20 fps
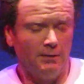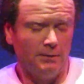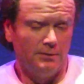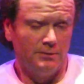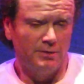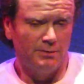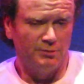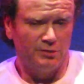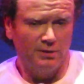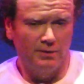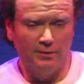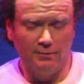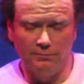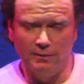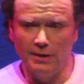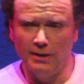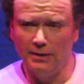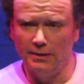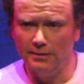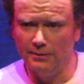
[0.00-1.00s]
Jim Sheridan
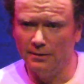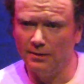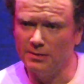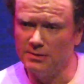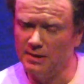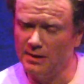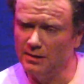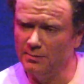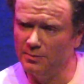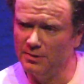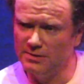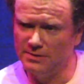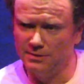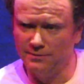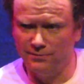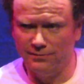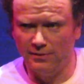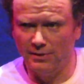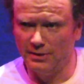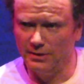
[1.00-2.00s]
read it and understandably
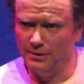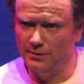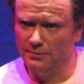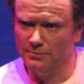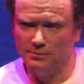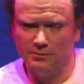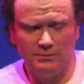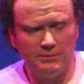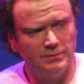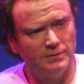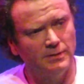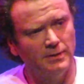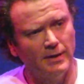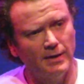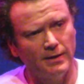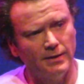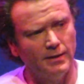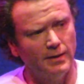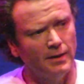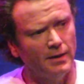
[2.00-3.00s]
said, "Fuck you."
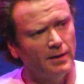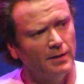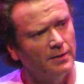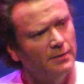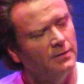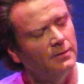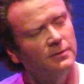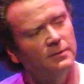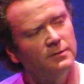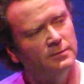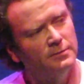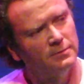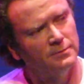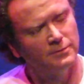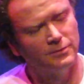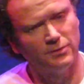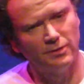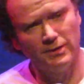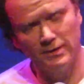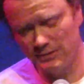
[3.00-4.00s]
And
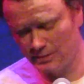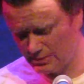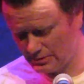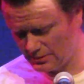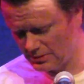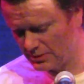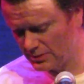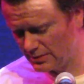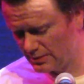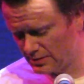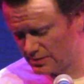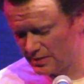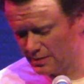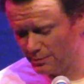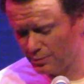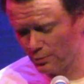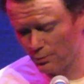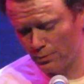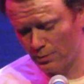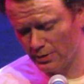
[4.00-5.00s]
so this is just
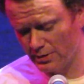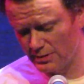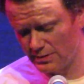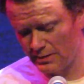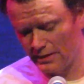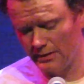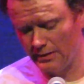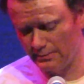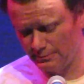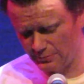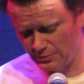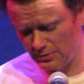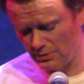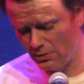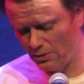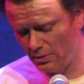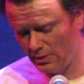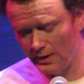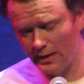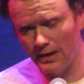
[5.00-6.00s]
simple words, and
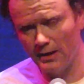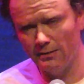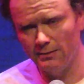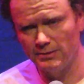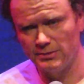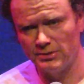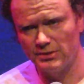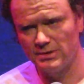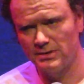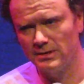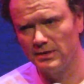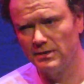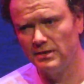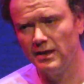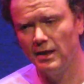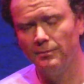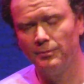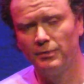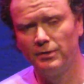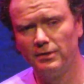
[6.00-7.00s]
all they are is just an
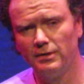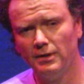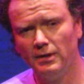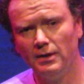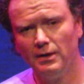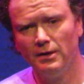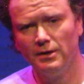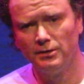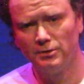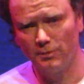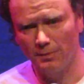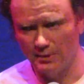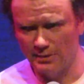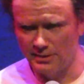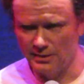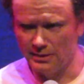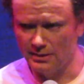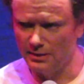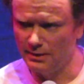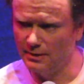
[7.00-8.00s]
attempt to
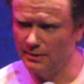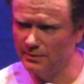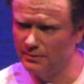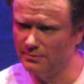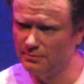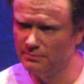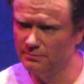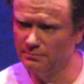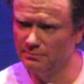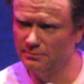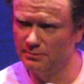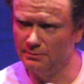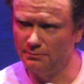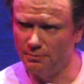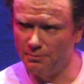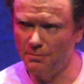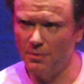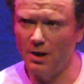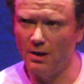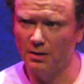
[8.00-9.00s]
articulate the
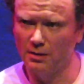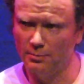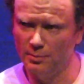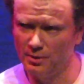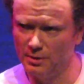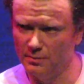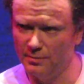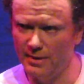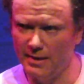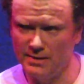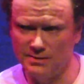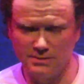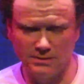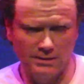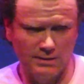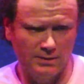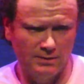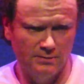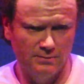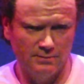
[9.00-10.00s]
remarkable
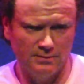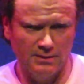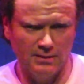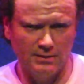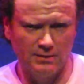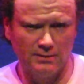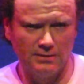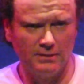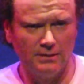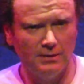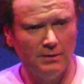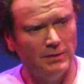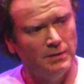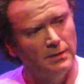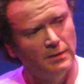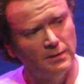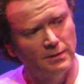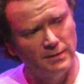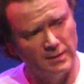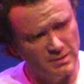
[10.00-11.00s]
capacity that
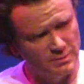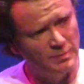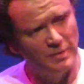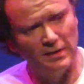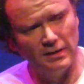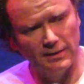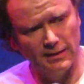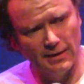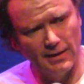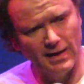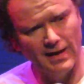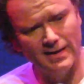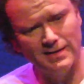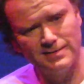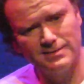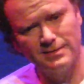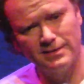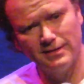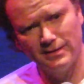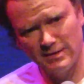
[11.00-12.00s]
this building
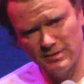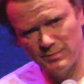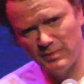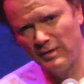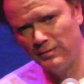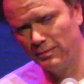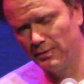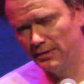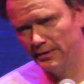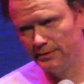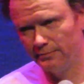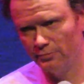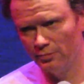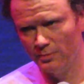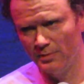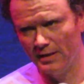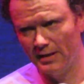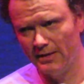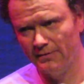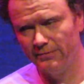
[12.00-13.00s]
has, that these people in the
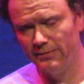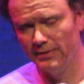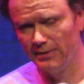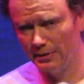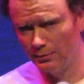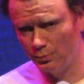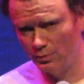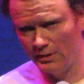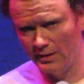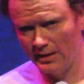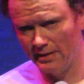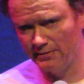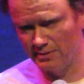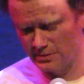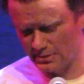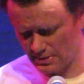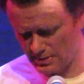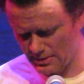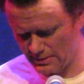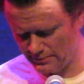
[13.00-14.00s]
room have, and that we have
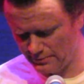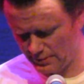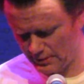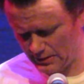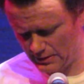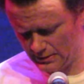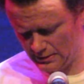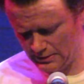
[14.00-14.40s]
as a country.